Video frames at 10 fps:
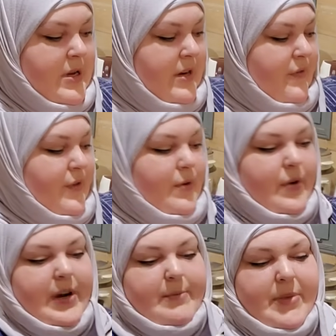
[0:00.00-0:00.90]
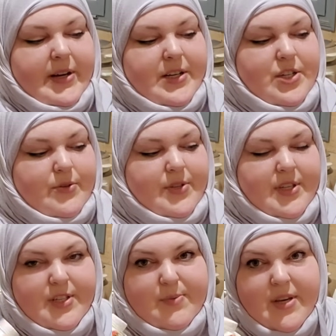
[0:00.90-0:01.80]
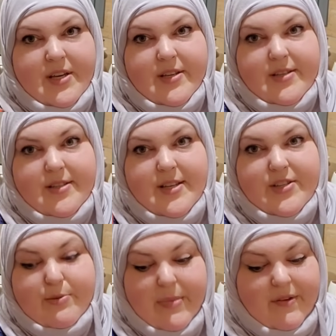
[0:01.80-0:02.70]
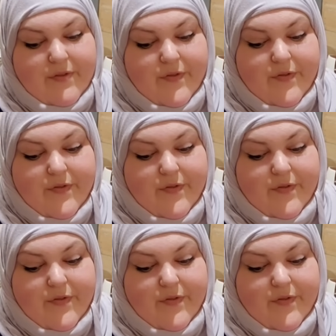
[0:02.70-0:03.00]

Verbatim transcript: and a few cranberry juices because these are my